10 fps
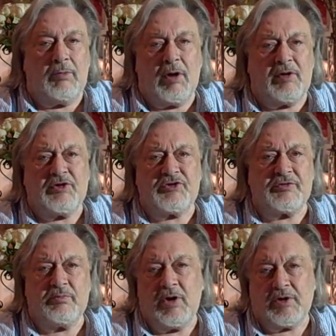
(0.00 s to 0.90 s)

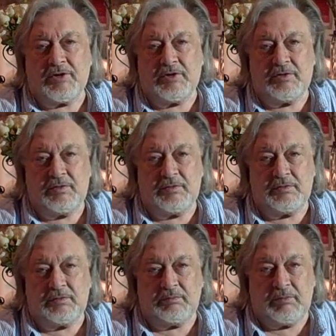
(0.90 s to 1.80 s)
Knox Martin,
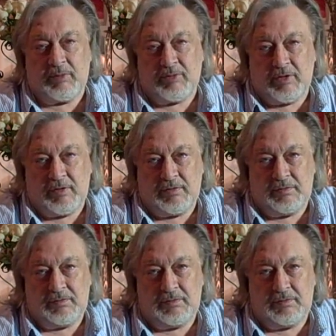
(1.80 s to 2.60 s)
my brother.